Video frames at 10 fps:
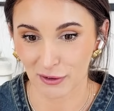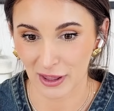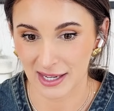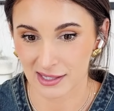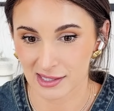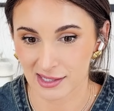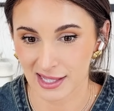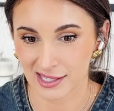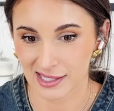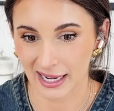for this
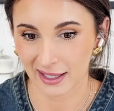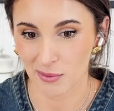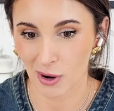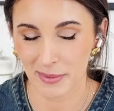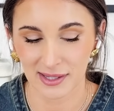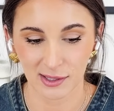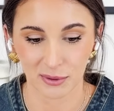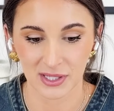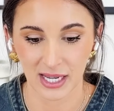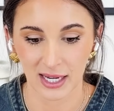styling appointment. So we'll see.